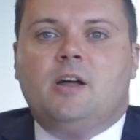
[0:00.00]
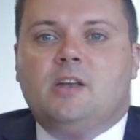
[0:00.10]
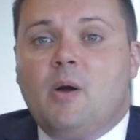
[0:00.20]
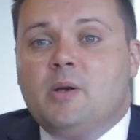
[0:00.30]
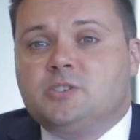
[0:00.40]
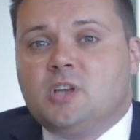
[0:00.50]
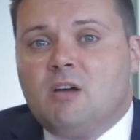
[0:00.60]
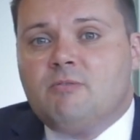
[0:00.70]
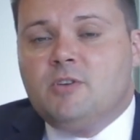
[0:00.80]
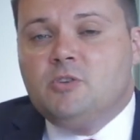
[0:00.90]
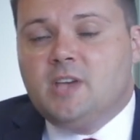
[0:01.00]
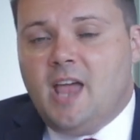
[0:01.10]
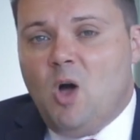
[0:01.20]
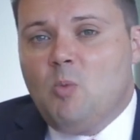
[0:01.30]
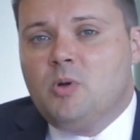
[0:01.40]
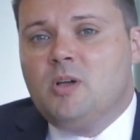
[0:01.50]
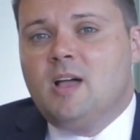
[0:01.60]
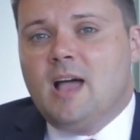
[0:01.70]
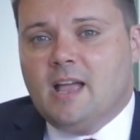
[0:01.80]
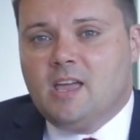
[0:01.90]
Now it's time for you to help
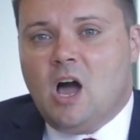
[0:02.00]
and